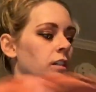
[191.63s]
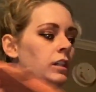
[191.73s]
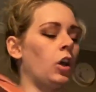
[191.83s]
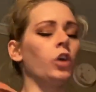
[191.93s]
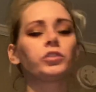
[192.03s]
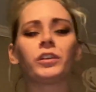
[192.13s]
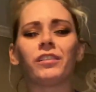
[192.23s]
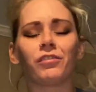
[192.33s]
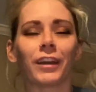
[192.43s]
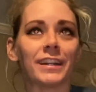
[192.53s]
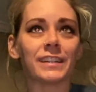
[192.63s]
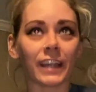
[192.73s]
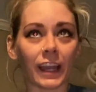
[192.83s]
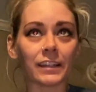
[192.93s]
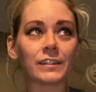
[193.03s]
alternate France, I
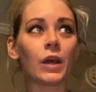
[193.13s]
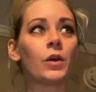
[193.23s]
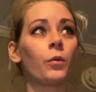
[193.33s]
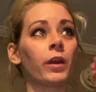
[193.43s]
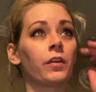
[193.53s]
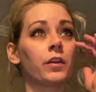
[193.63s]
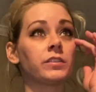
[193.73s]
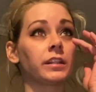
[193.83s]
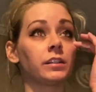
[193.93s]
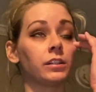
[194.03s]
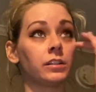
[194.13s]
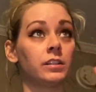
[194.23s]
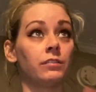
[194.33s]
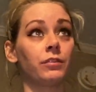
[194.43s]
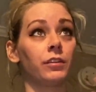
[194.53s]
guess, where there's this
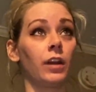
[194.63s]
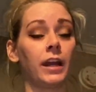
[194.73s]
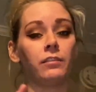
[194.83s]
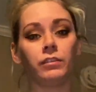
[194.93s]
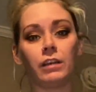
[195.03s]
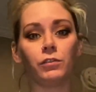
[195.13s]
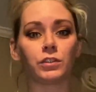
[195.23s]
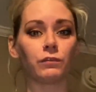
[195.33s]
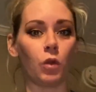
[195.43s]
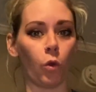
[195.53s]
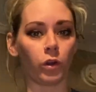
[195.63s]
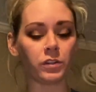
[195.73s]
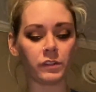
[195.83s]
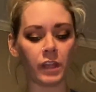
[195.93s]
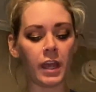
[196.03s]
different kind of levels of
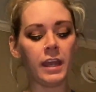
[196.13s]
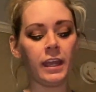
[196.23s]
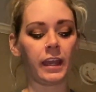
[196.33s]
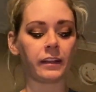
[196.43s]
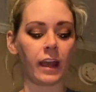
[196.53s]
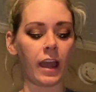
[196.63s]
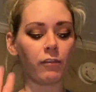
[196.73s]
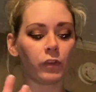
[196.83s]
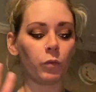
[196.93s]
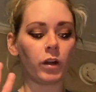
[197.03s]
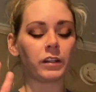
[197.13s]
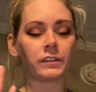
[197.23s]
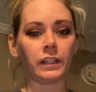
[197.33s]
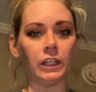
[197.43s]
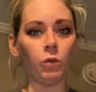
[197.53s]
courts, and everyone
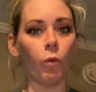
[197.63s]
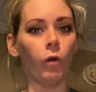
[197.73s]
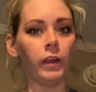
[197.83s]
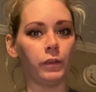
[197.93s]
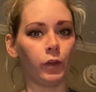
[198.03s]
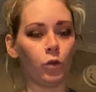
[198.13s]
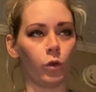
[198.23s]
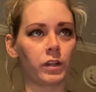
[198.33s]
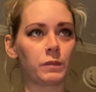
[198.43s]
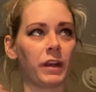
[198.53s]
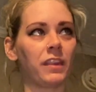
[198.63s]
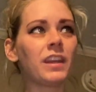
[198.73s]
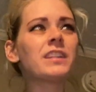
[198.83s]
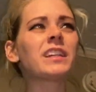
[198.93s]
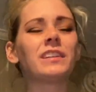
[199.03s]
is equal in the courts, but I
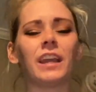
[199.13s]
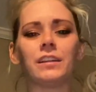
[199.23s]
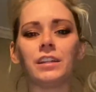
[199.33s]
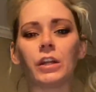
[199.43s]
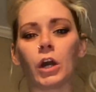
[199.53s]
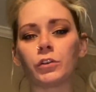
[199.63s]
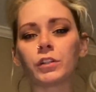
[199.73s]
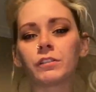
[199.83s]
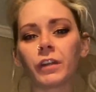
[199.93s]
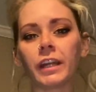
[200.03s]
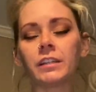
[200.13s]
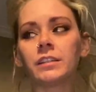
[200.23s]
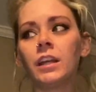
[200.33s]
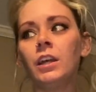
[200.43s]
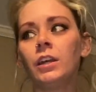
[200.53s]
think it's the 1800s France.
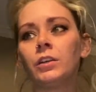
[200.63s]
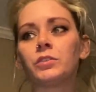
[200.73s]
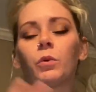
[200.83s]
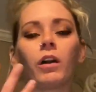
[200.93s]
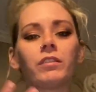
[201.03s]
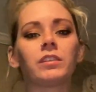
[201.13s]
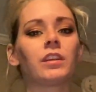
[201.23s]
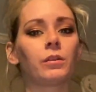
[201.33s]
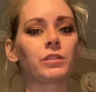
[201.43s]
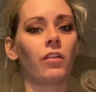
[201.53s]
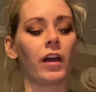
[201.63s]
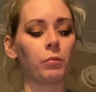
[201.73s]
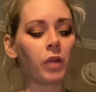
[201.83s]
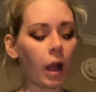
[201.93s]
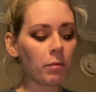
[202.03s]
So obviously there was a lot
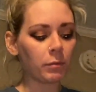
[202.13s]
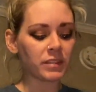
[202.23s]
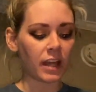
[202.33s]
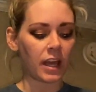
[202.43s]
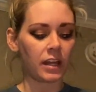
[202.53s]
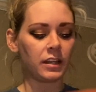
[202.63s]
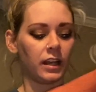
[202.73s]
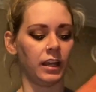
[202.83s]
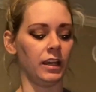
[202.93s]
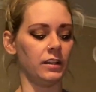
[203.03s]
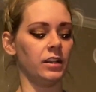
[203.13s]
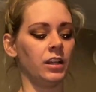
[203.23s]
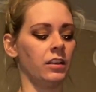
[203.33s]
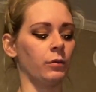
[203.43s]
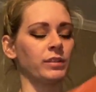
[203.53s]
of problems then, and
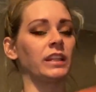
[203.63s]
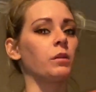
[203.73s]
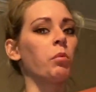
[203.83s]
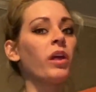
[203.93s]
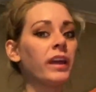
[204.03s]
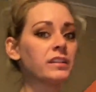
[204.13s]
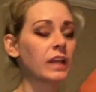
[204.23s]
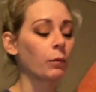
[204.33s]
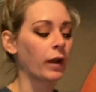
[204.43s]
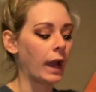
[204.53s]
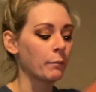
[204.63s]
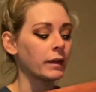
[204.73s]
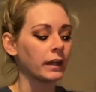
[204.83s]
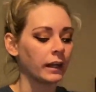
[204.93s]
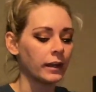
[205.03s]
there was the plagues that were
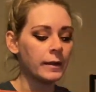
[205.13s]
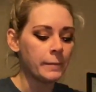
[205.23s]
happening.